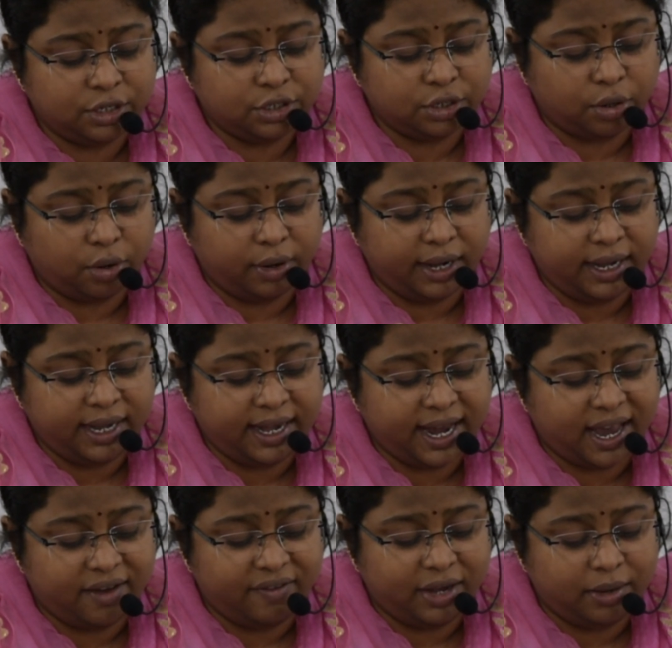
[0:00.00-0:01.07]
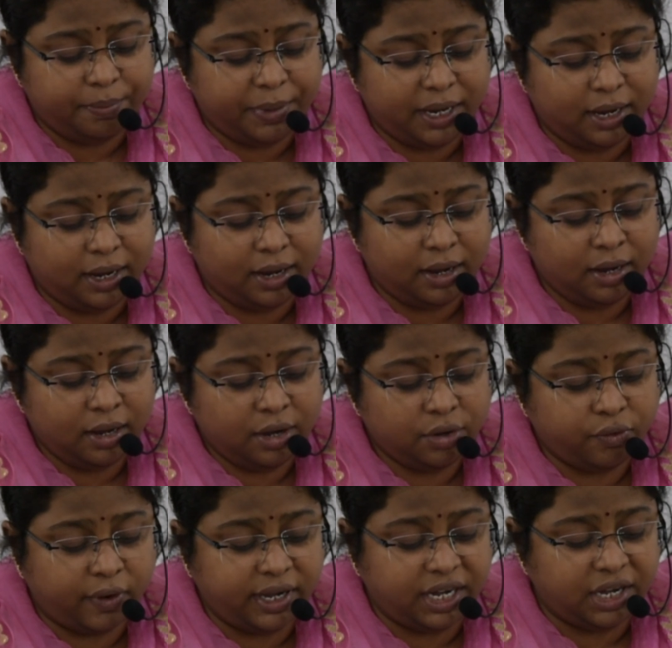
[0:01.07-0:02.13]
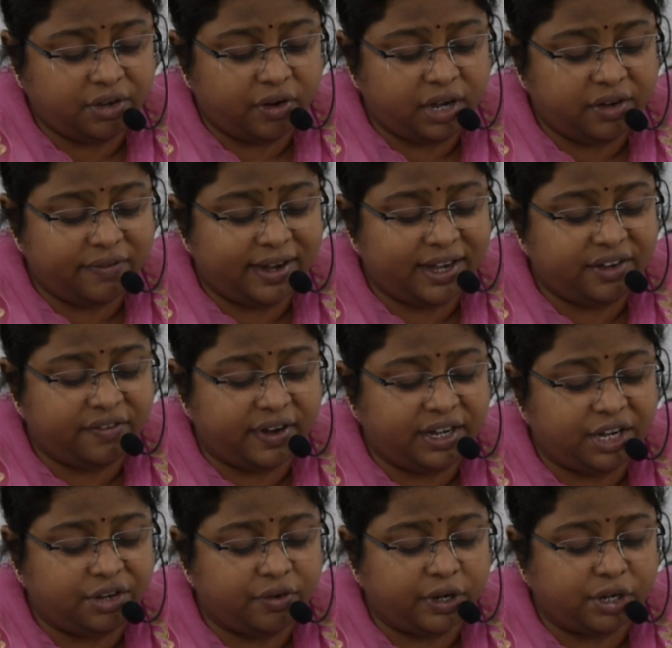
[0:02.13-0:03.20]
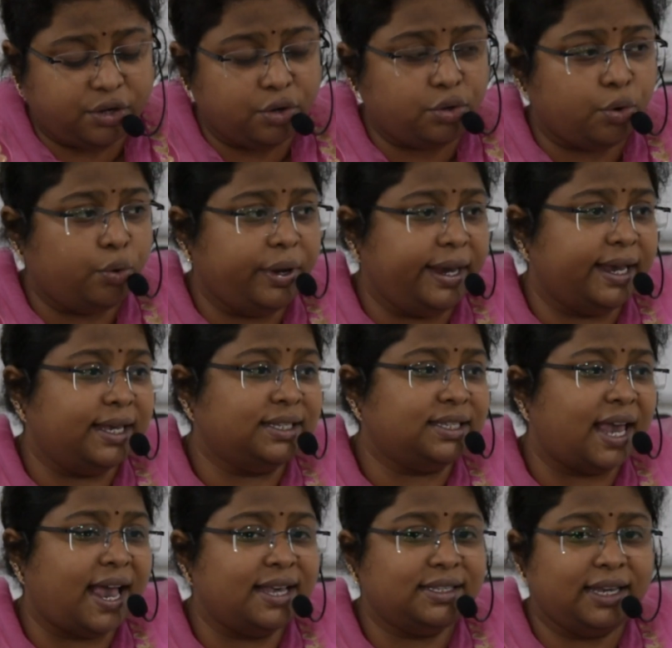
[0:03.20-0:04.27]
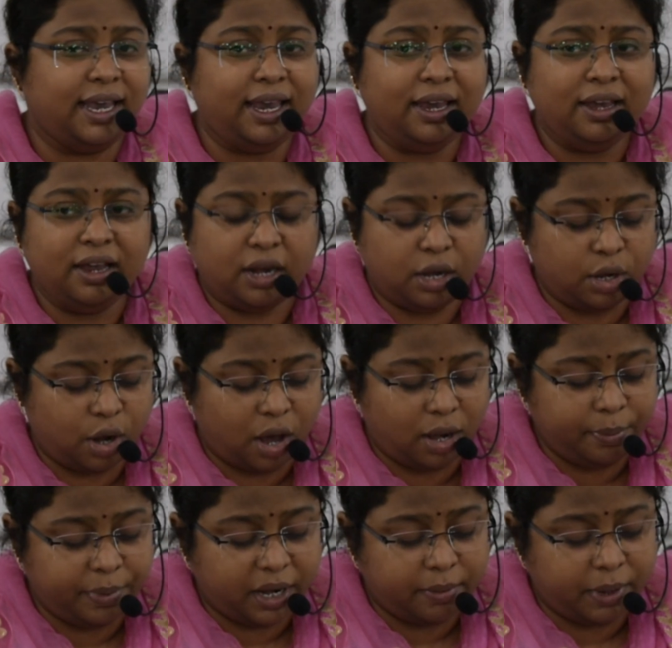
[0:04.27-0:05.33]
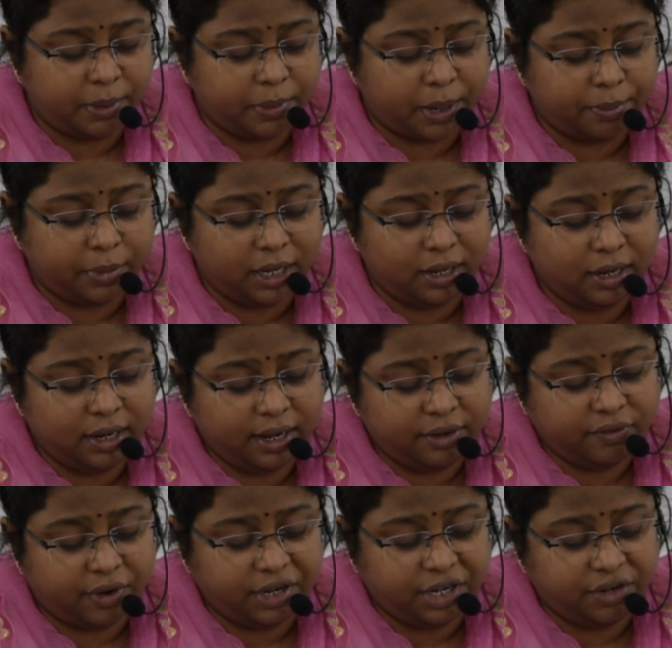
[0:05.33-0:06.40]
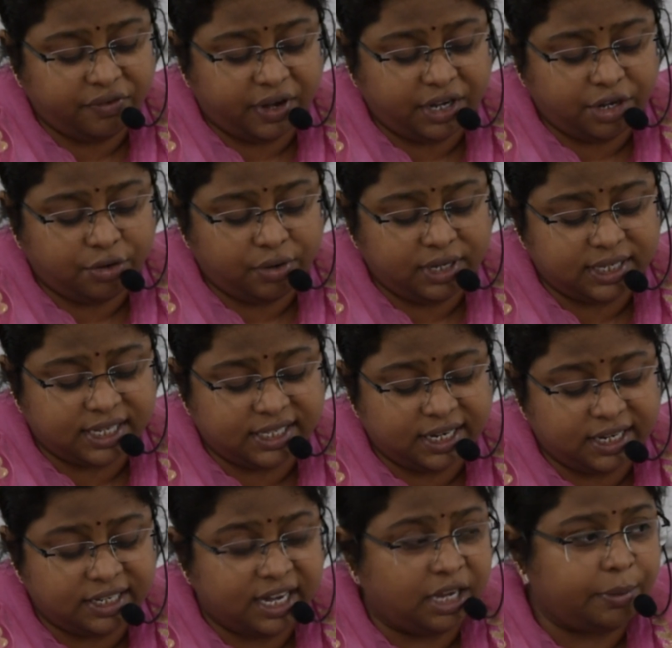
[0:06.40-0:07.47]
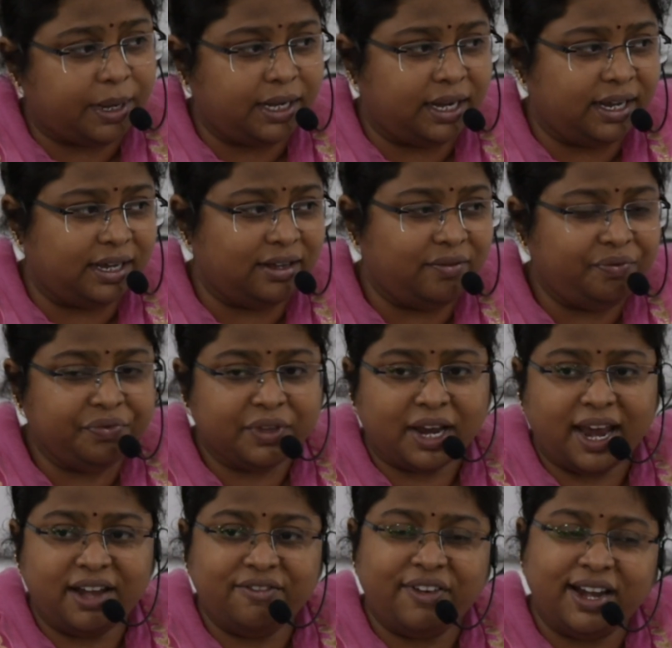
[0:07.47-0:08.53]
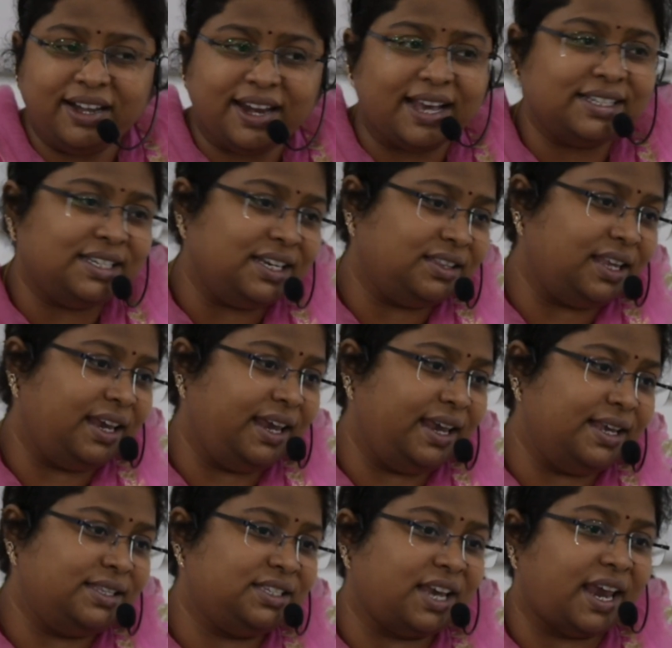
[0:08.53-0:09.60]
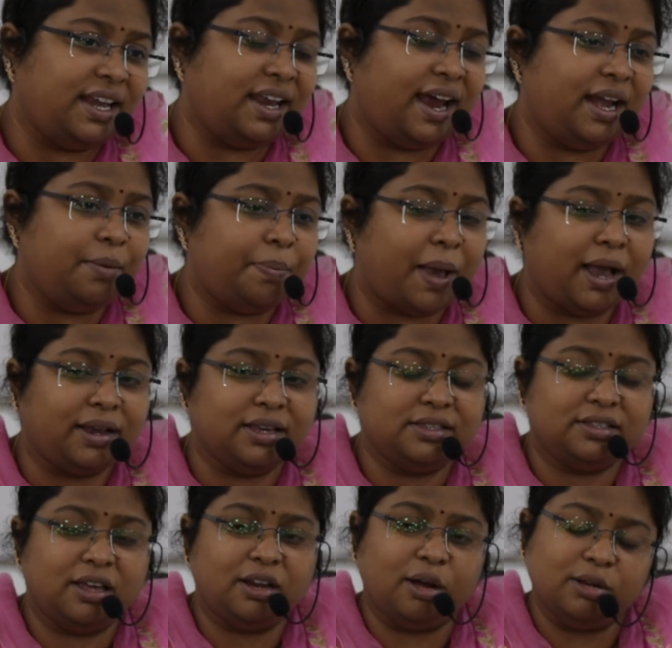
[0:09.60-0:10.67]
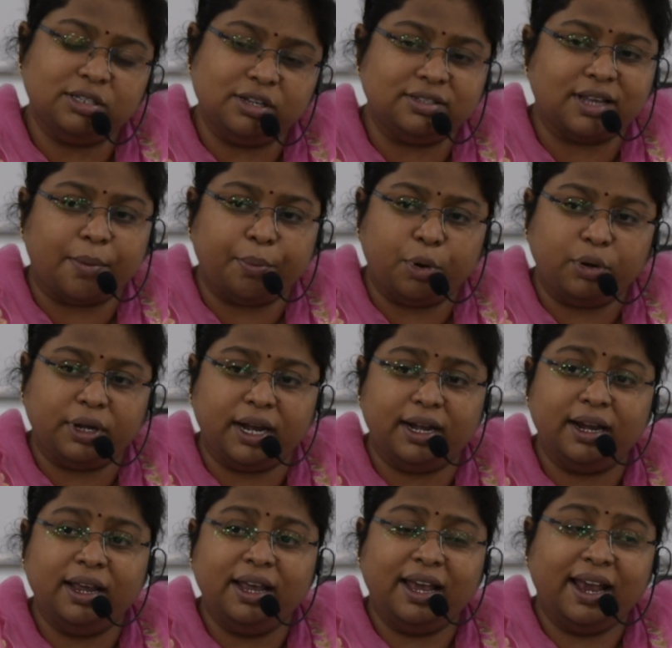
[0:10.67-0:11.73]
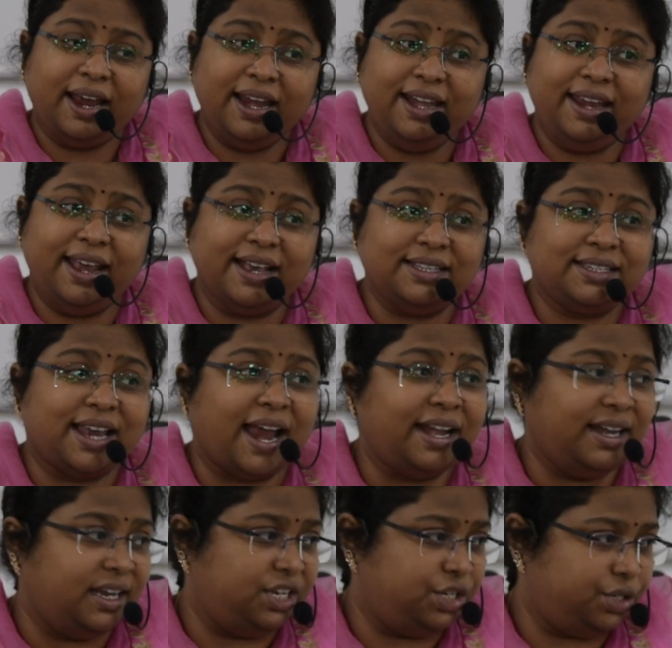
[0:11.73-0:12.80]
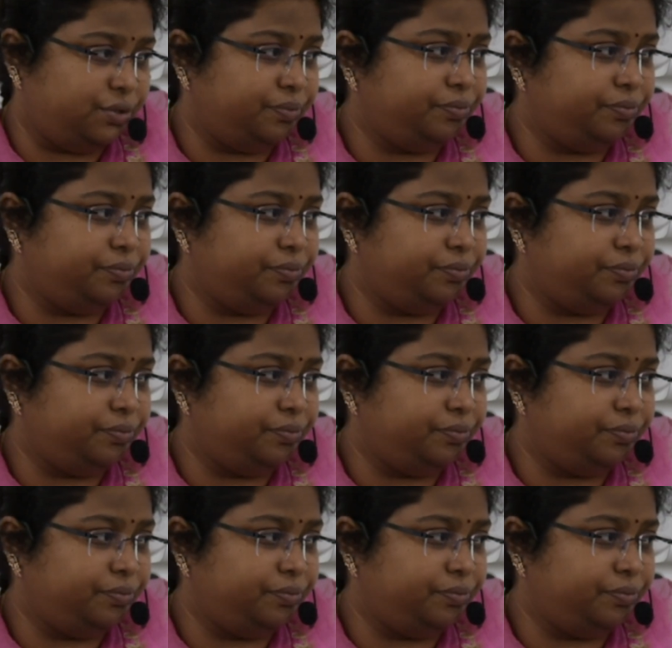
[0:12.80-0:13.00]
So, India will be 2021-2022 2 years as a non-permanent member. 2022 is a sentimental year, and fantastic thing is China and Pakistan also supported India's candidature.